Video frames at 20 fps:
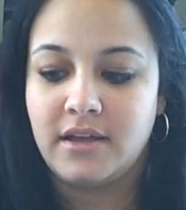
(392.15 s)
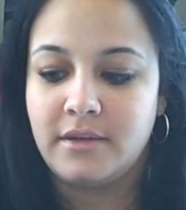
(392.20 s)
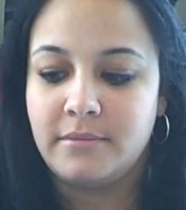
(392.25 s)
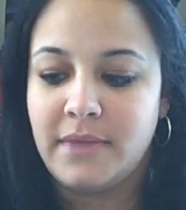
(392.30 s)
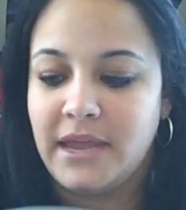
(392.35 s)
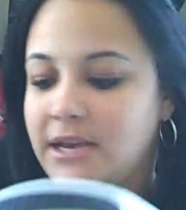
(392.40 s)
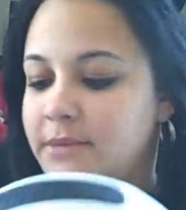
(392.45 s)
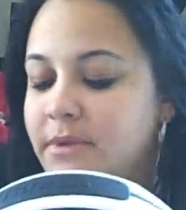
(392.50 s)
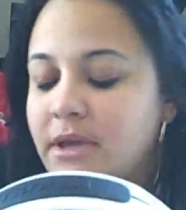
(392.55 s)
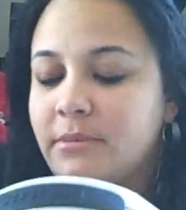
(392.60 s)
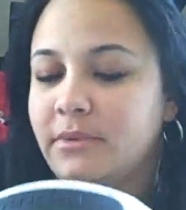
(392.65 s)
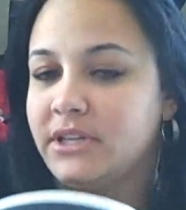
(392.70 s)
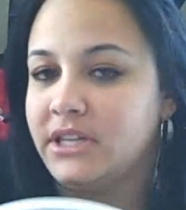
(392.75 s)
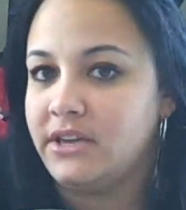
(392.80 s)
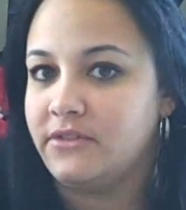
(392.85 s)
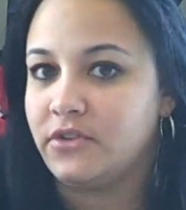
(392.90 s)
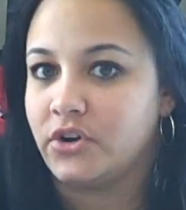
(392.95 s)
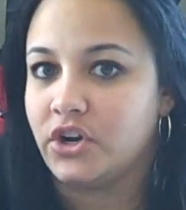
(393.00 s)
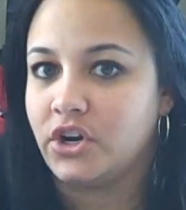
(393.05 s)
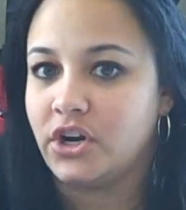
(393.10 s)
made me a
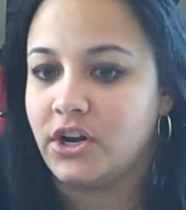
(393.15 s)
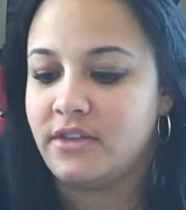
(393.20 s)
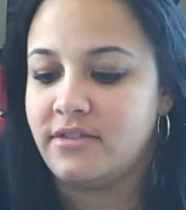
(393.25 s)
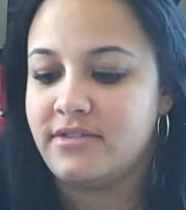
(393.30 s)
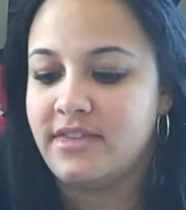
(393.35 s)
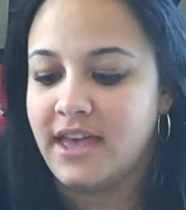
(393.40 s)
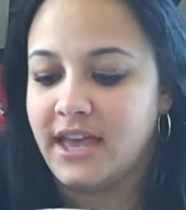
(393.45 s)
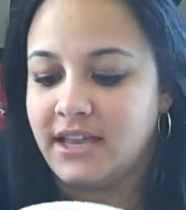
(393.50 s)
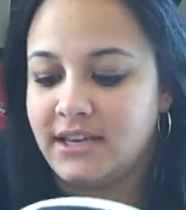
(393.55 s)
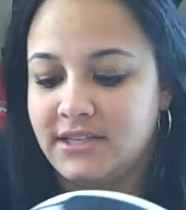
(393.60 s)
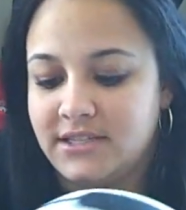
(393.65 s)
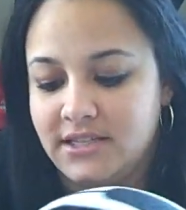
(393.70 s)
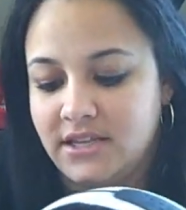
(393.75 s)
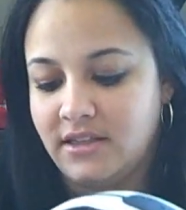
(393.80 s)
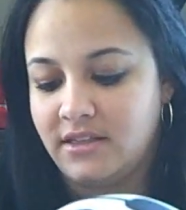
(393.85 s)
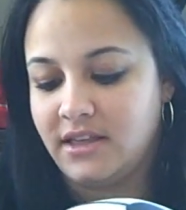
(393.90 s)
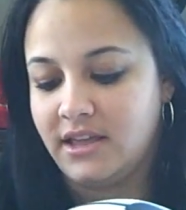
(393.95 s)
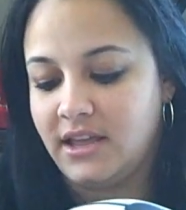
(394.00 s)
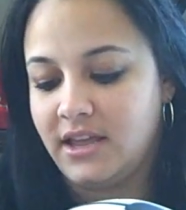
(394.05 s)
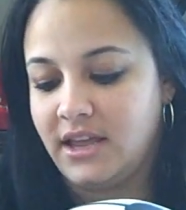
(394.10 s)
believer that
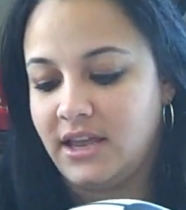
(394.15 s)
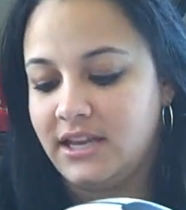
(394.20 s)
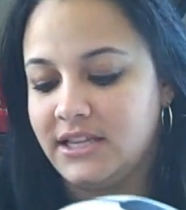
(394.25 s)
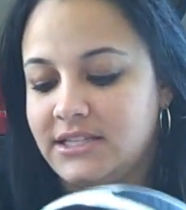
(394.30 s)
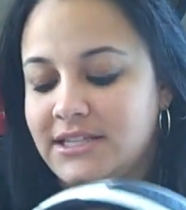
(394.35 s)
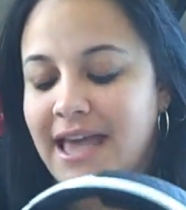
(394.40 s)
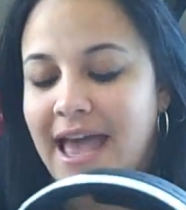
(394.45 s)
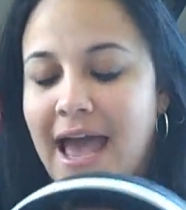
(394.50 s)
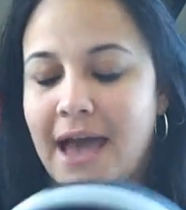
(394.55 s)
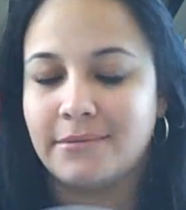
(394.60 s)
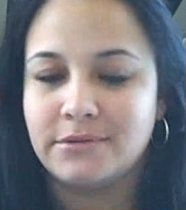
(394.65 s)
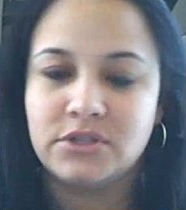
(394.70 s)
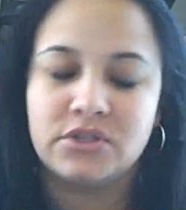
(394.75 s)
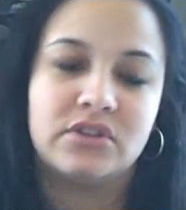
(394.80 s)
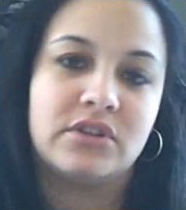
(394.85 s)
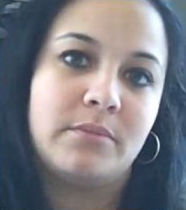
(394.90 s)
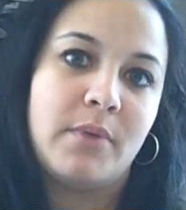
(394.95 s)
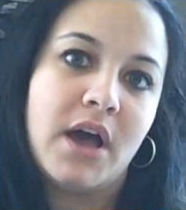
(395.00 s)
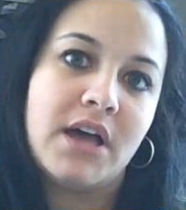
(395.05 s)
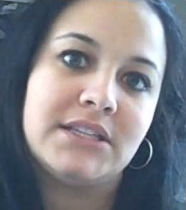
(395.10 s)
it is
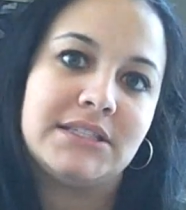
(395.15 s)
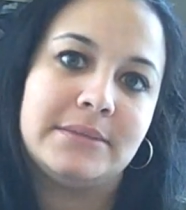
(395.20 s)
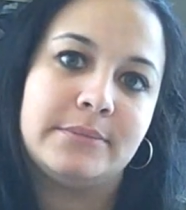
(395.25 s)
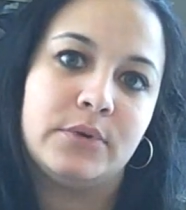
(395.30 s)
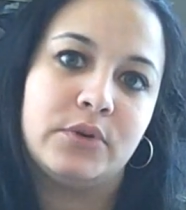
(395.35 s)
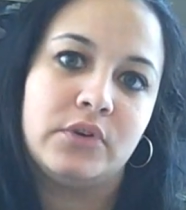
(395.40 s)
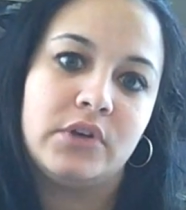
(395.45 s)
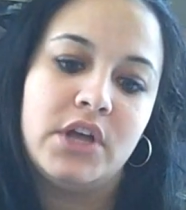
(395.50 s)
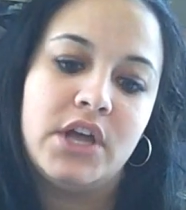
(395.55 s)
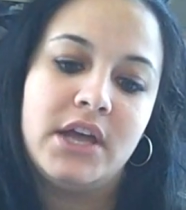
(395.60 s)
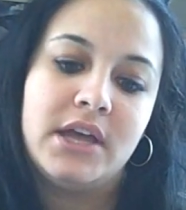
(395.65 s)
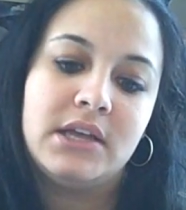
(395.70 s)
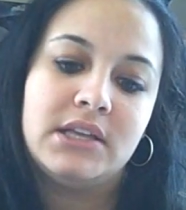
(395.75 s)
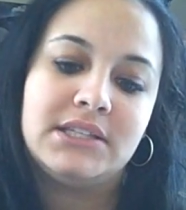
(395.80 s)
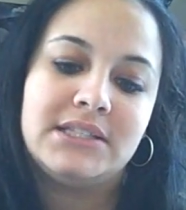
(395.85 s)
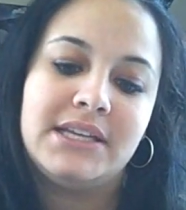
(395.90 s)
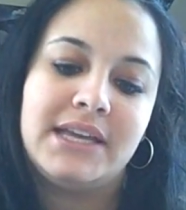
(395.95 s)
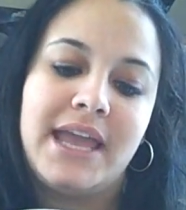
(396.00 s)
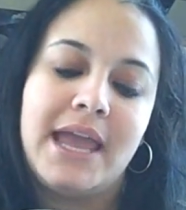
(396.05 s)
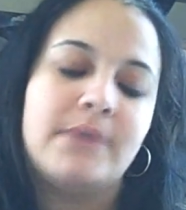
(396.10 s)
absolutely possible
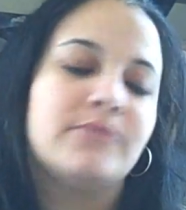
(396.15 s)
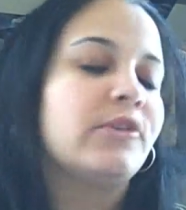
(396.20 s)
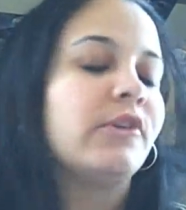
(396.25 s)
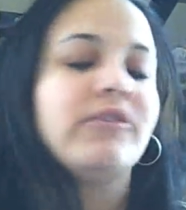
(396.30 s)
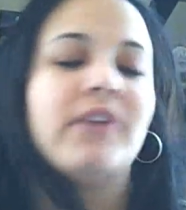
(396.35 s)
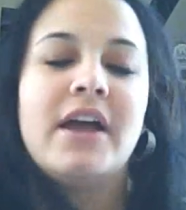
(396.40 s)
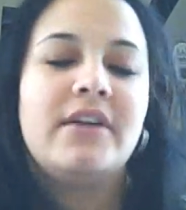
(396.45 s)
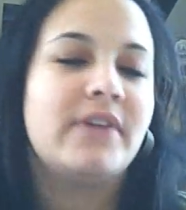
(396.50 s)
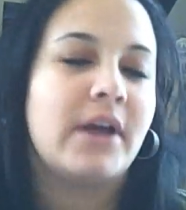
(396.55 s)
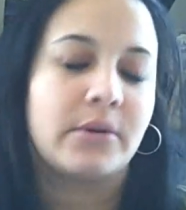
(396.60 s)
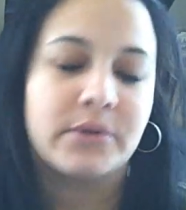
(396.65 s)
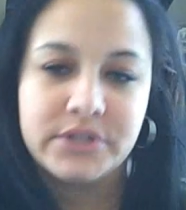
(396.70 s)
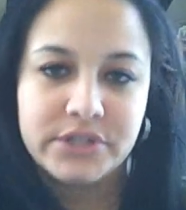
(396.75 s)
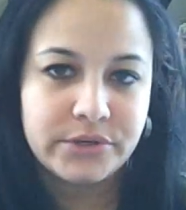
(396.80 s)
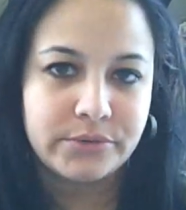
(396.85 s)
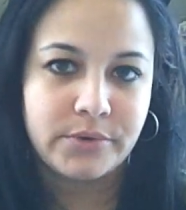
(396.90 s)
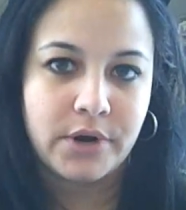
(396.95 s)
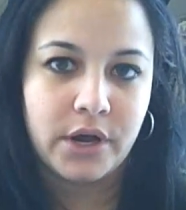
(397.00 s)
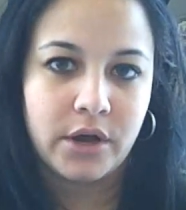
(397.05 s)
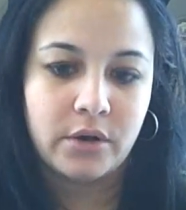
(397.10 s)
to game for 5 hours
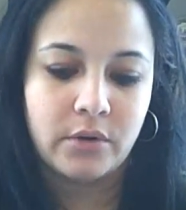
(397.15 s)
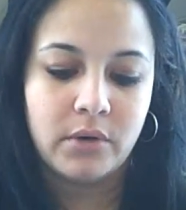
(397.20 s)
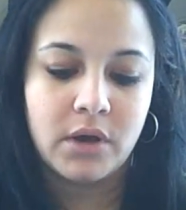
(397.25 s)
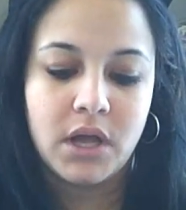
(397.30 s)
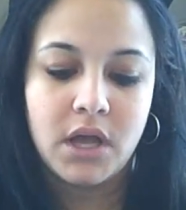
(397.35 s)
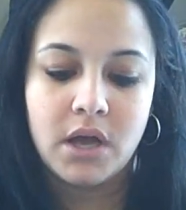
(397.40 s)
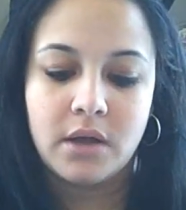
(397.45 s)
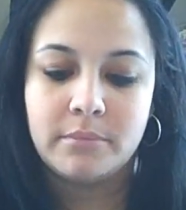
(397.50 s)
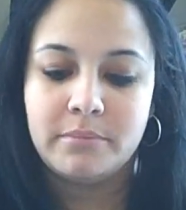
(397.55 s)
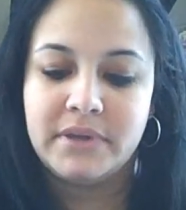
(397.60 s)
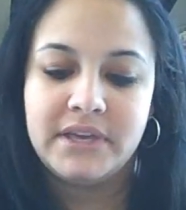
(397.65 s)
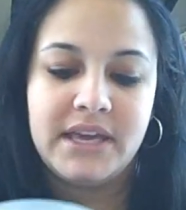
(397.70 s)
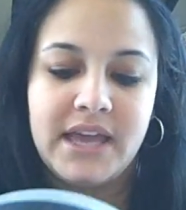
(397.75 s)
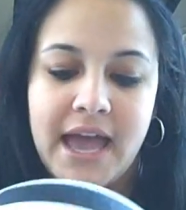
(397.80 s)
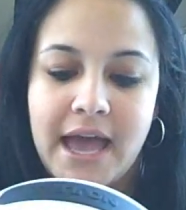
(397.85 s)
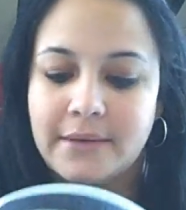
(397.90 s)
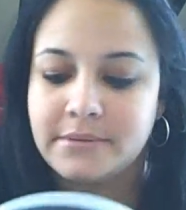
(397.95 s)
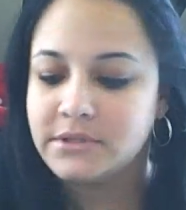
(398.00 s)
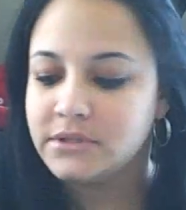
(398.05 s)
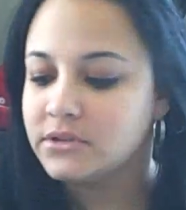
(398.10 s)
in a row, be
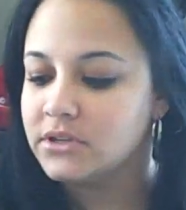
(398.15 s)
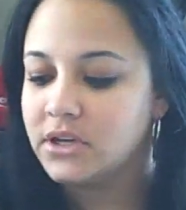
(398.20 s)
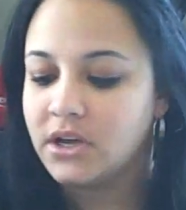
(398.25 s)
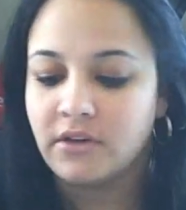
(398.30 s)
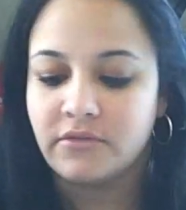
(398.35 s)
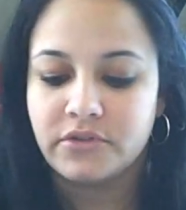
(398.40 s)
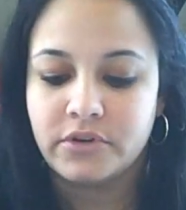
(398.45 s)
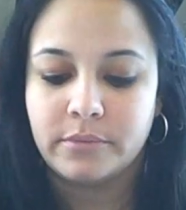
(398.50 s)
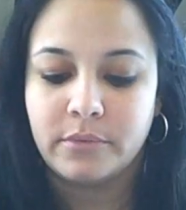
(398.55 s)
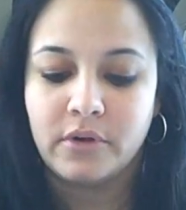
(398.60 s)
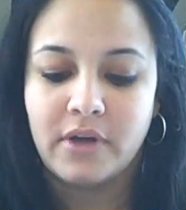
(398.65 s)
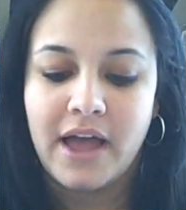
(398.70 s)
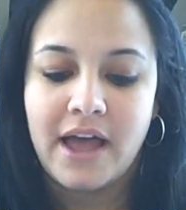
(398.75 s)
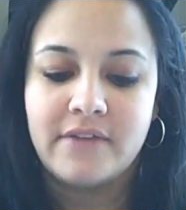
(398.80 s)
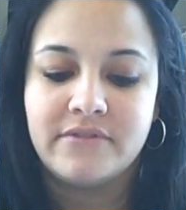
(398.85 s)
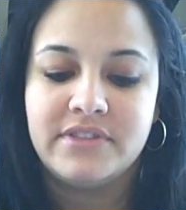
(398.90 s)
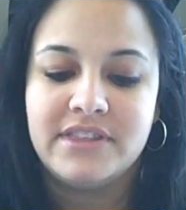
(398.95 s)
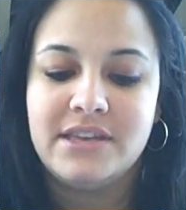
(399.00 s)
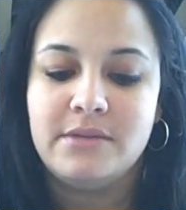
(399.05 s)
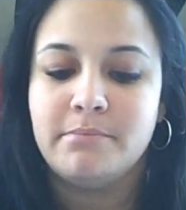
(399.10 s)
absolutely comfortable,
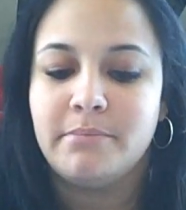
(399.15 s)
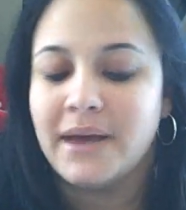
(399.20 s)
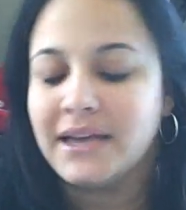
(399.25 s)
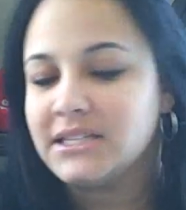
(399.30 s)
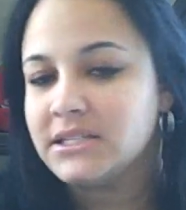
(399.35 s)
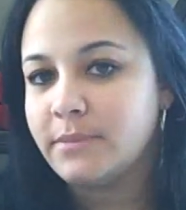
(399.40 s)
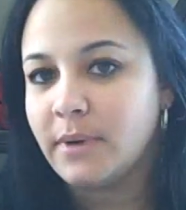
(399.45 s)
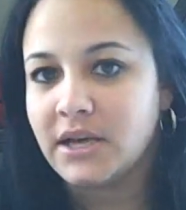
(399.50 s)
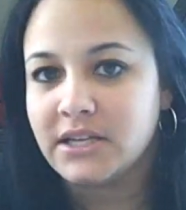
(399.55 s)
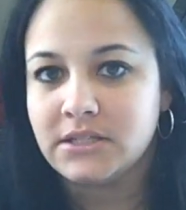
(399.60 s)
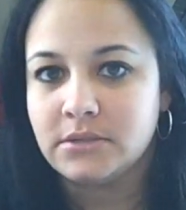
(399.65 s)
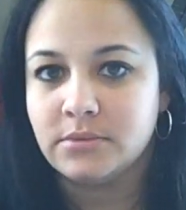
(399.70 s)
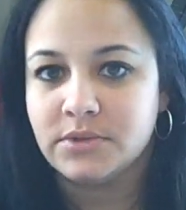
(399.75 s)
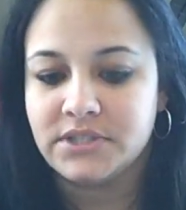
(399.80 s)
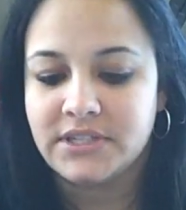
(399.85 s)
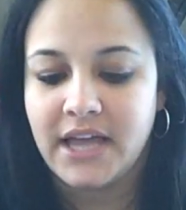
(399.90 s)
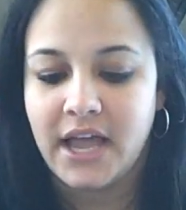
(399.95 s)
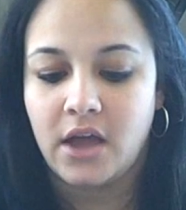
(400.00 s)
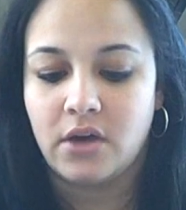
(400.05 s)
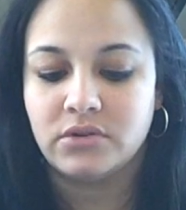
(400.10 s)
have the best possible
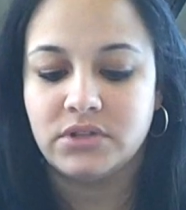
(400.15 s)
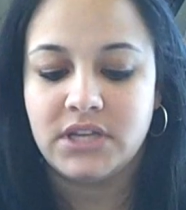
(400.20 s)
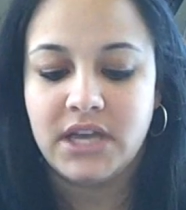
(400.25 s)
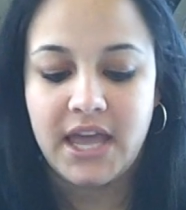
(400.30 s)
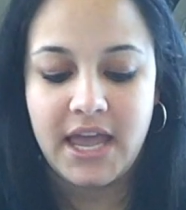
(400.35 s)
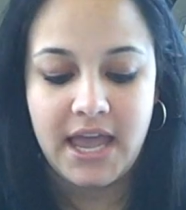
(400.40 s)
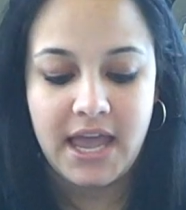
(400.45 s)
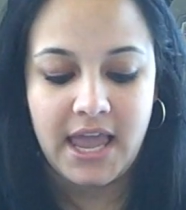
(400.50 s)
sound,